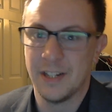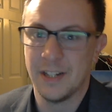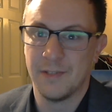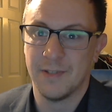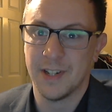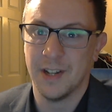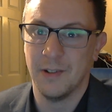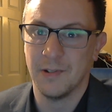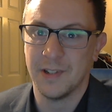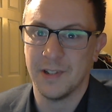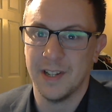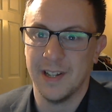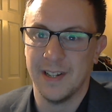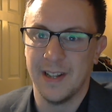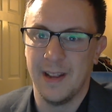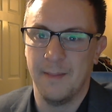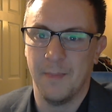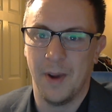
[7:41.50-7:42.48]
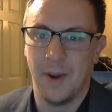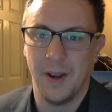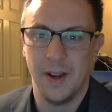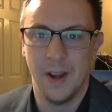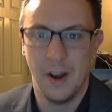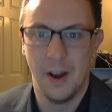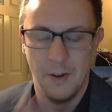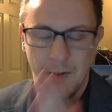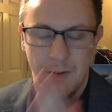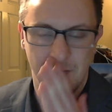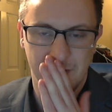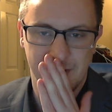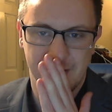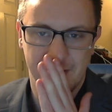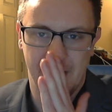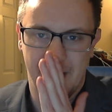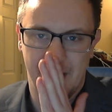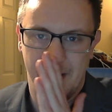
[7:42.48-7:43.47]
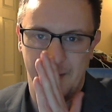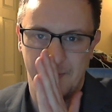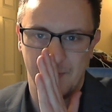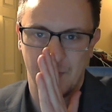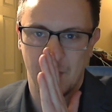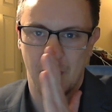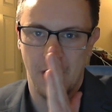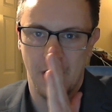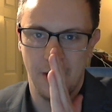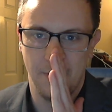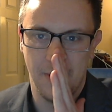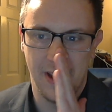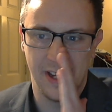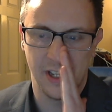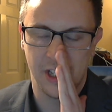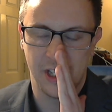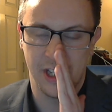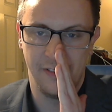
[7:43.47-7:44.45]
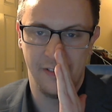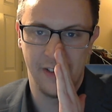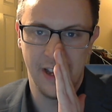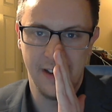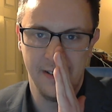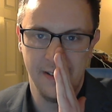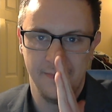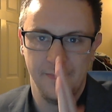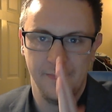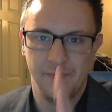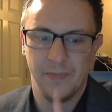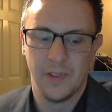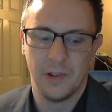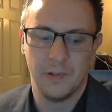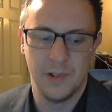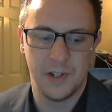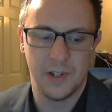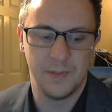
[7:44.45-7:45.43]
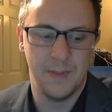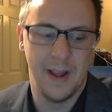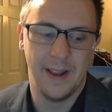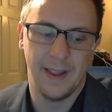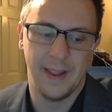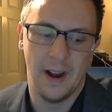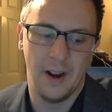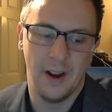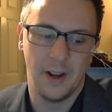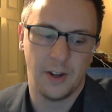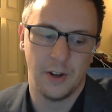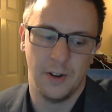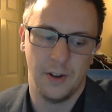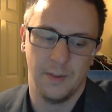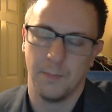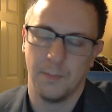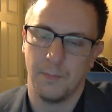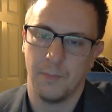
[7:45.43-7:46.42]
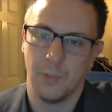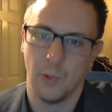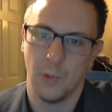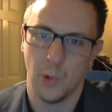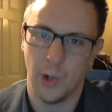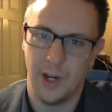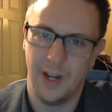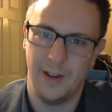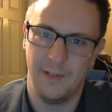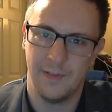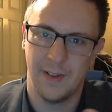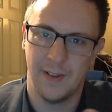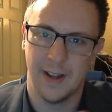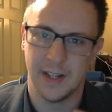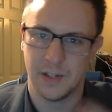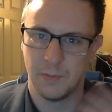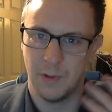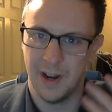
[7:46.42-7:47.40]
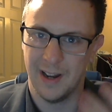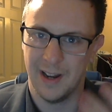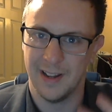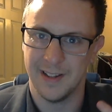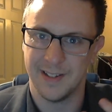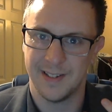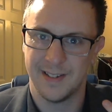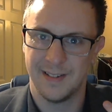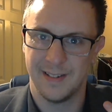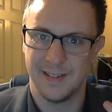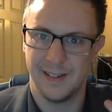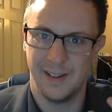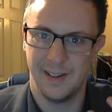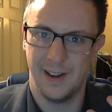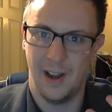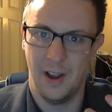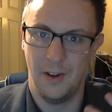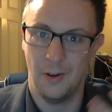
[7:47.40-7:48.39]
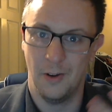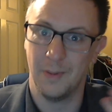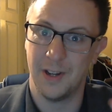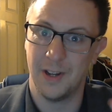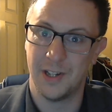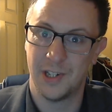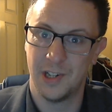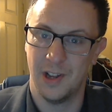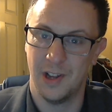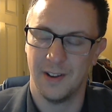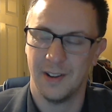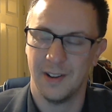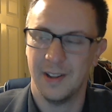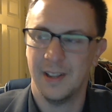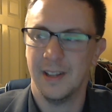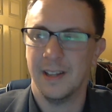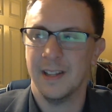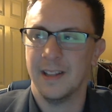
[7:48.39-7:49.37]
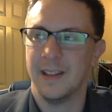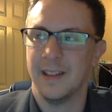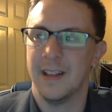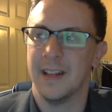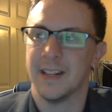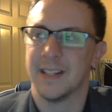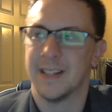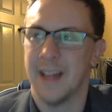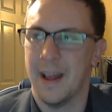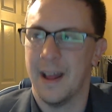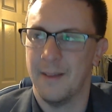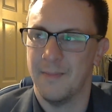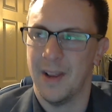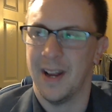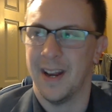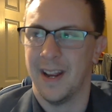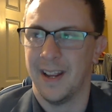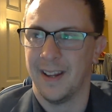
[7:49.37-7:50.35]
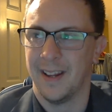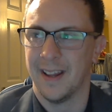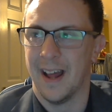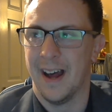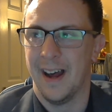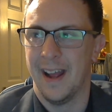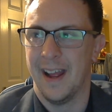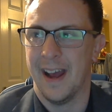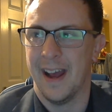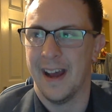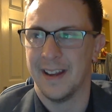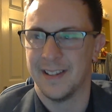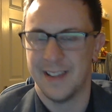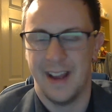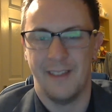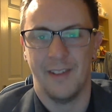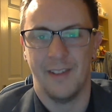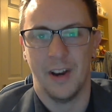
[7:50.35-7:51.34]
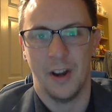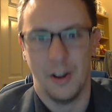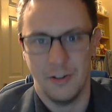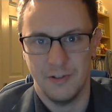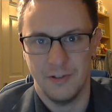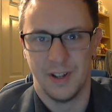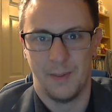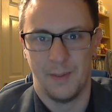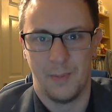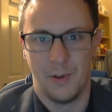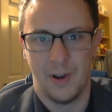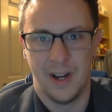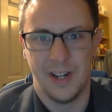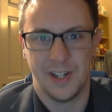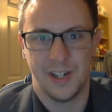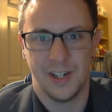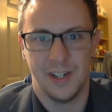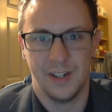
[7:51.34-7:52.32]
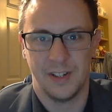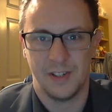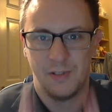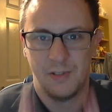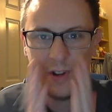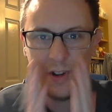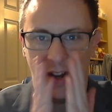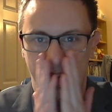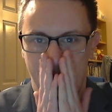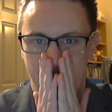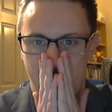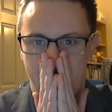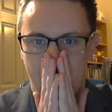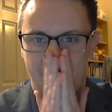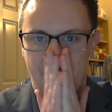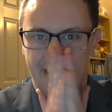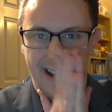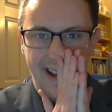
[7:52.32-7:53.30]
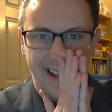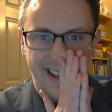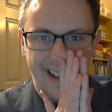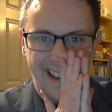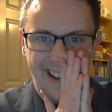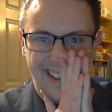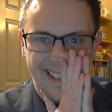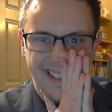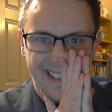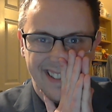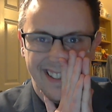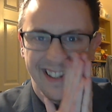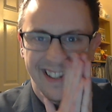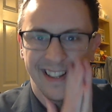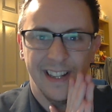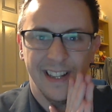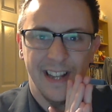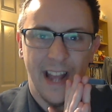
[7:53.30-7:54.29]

this resulted in my nose kind of being shifted, which meant that I couldn't breathe as well as I normally should. This then meaning that I had to have a nose operation to kind of break it